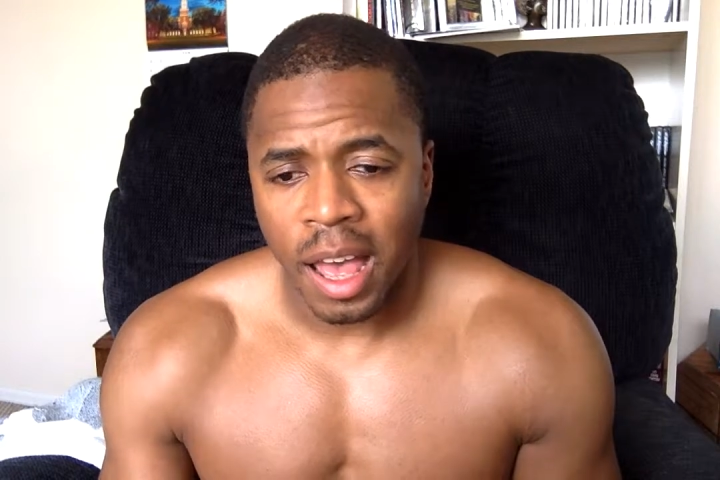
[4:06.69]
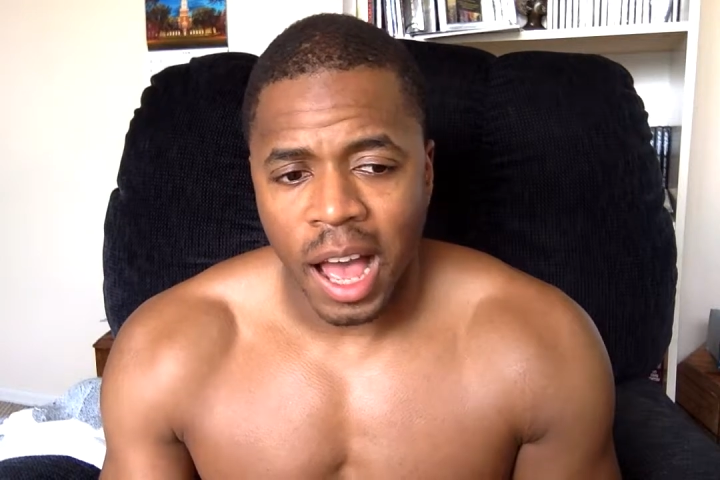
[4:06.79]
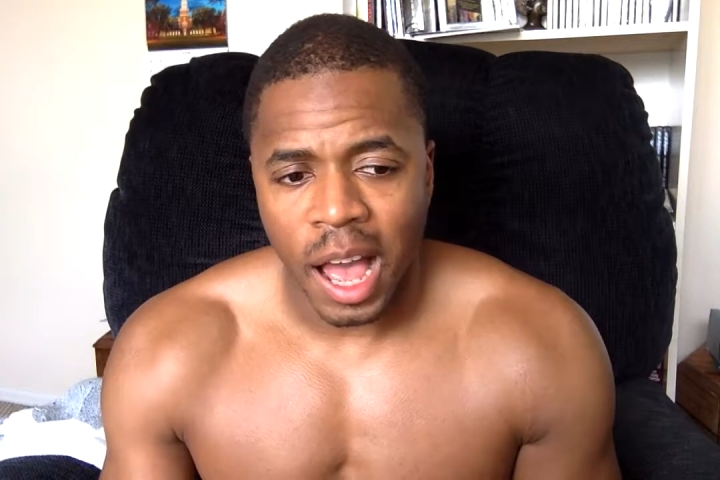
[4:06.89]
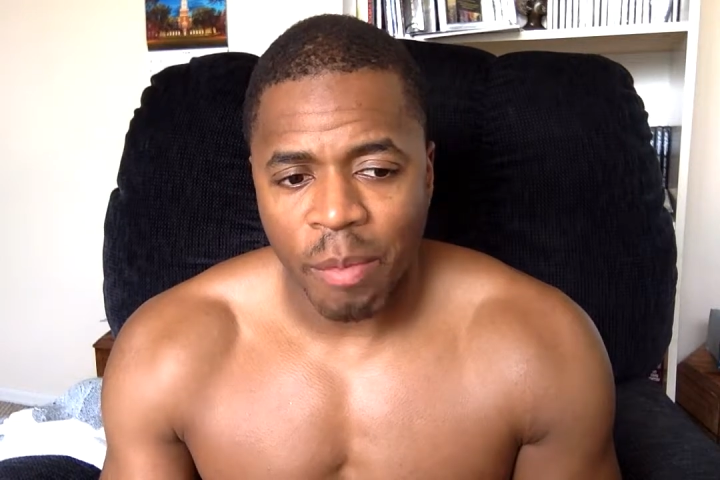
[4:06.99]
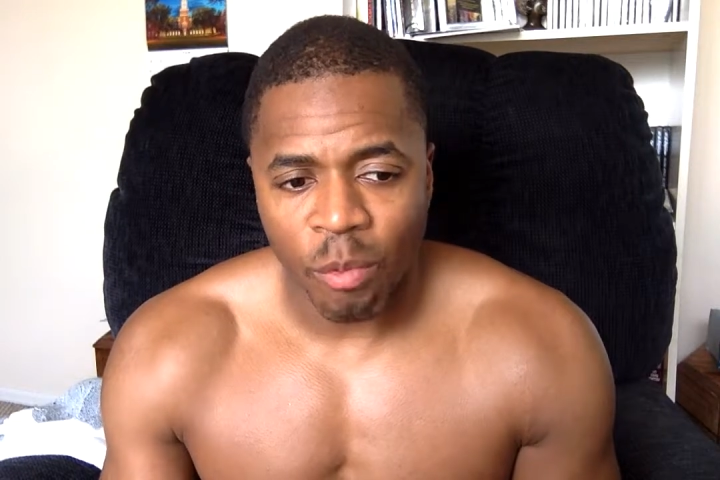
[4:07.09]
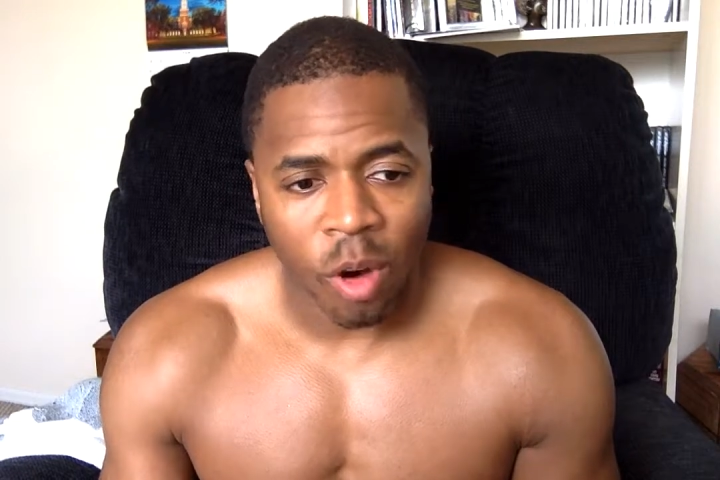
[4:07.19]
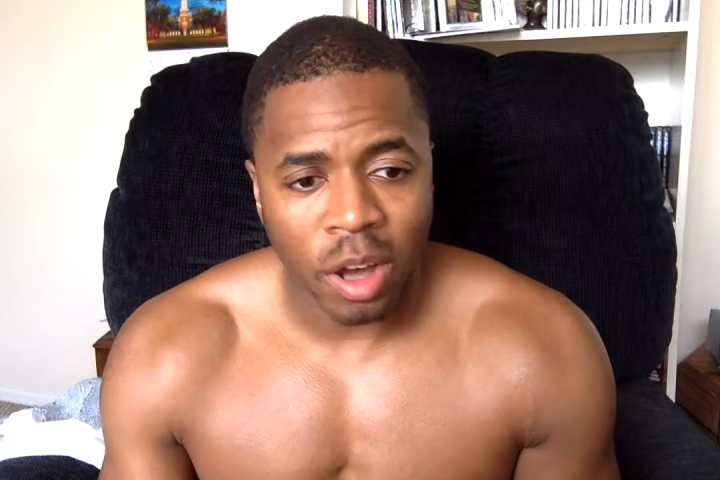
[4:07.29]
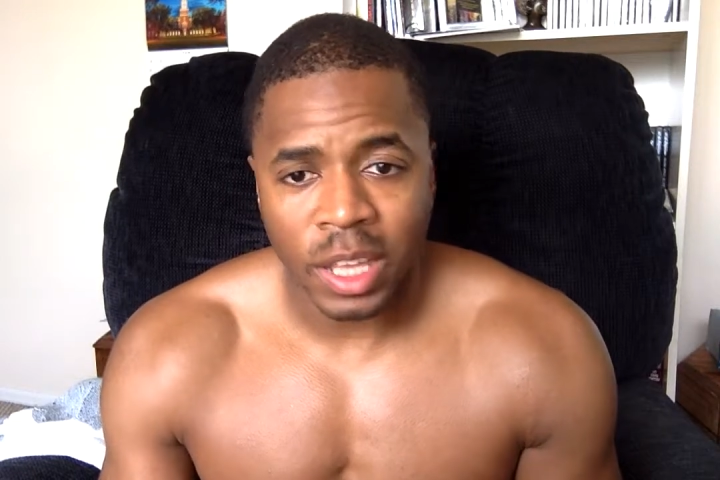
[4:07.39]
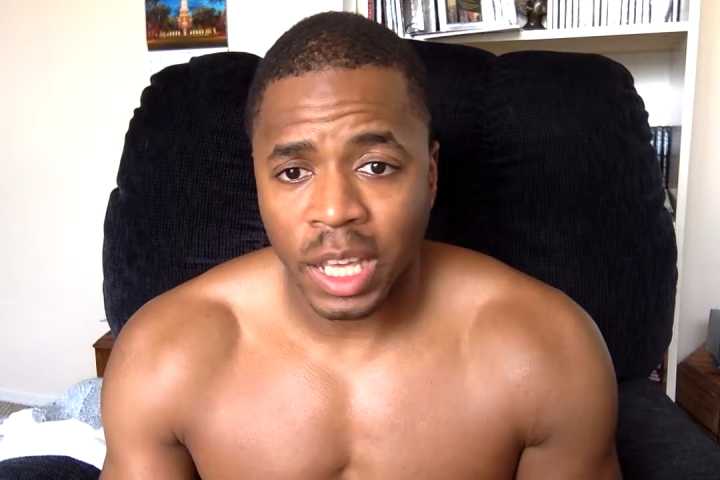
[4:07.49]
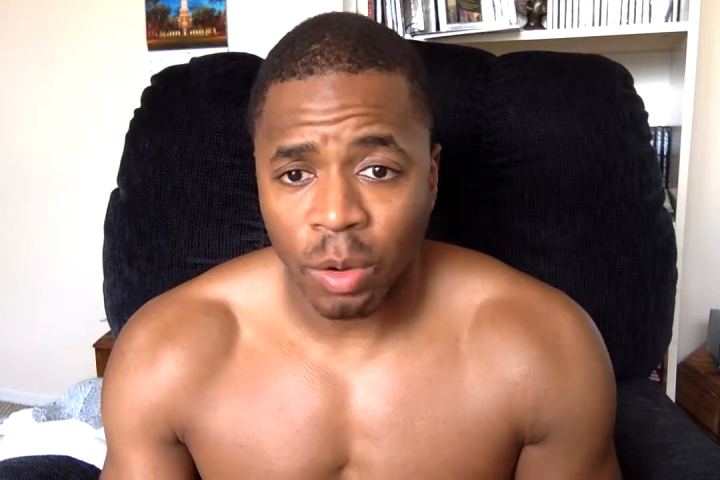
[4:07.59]
I'm
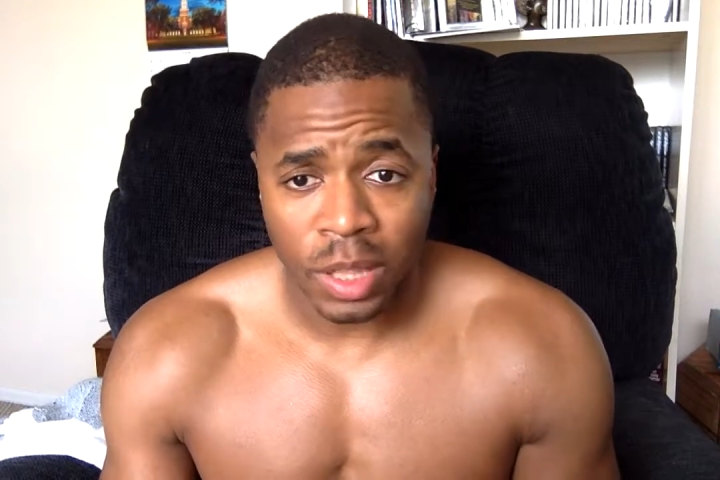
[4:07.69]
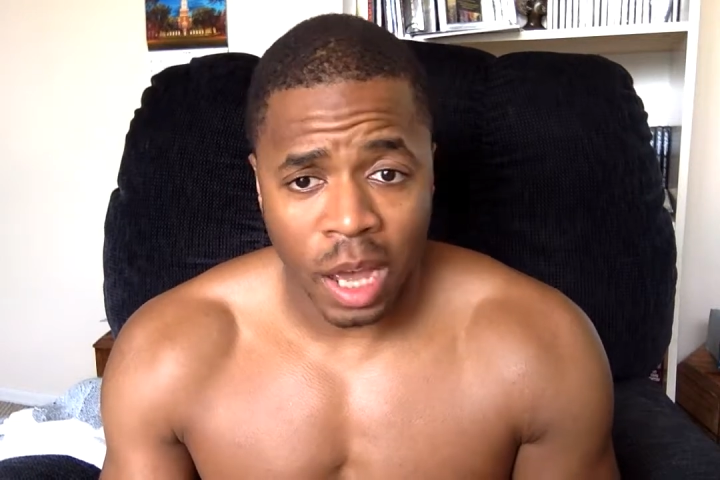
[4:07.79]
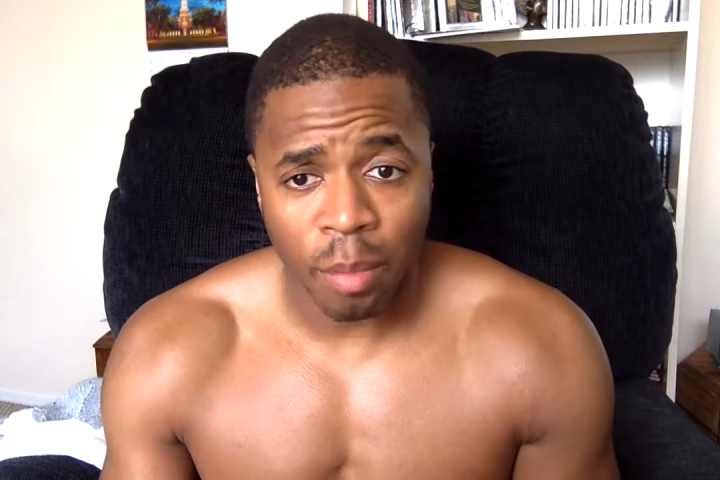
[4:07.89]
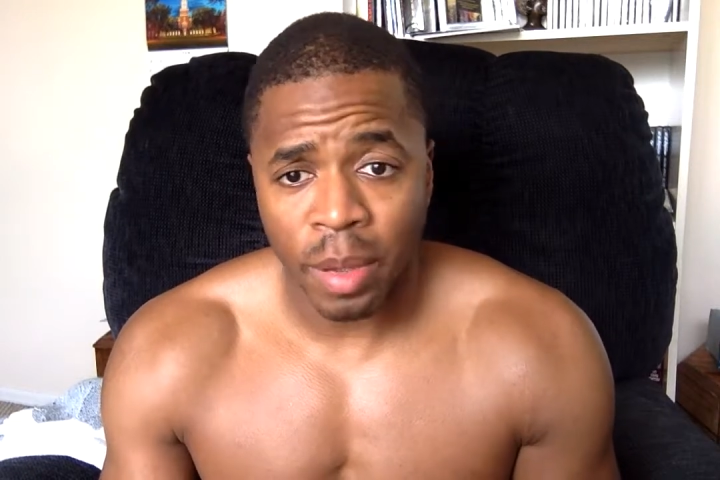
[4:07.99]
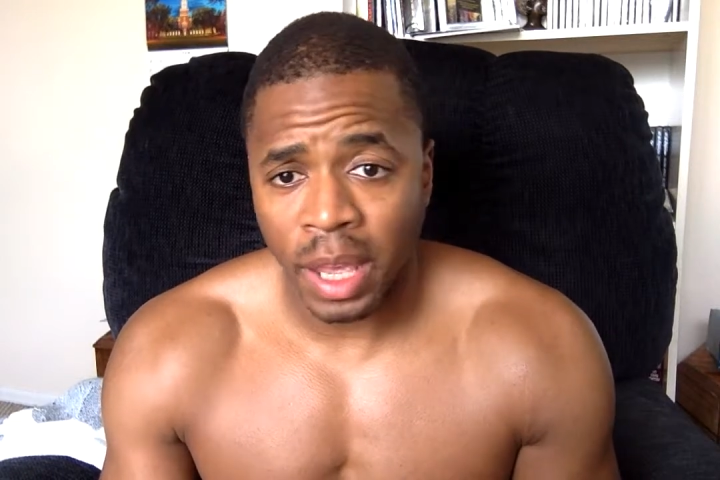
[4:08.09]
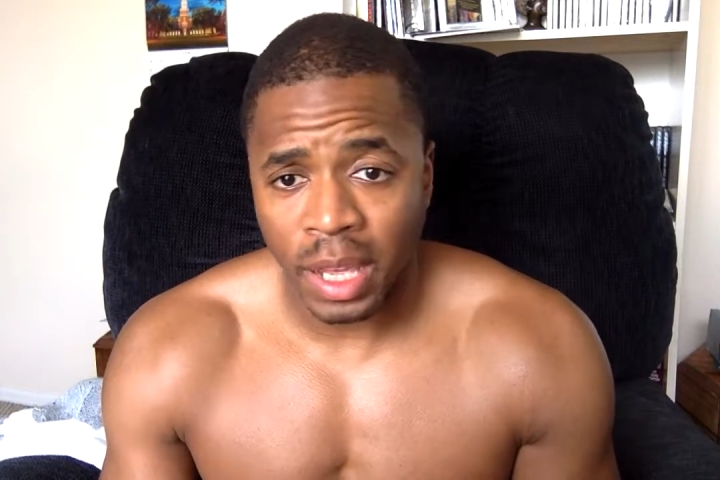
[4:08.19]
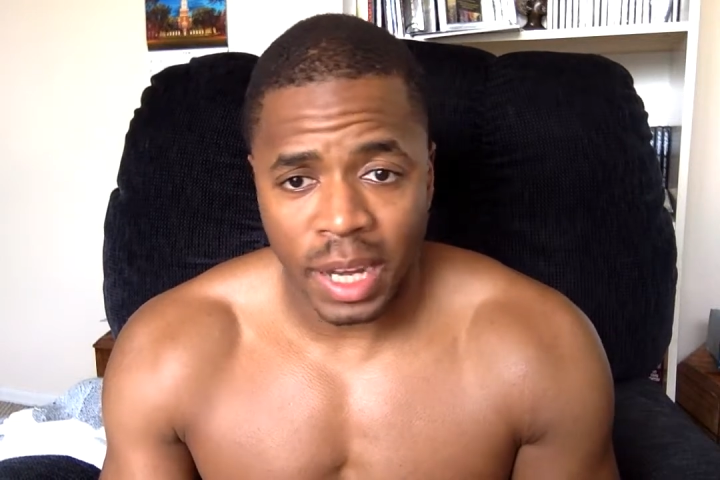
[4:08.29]
walking without pain.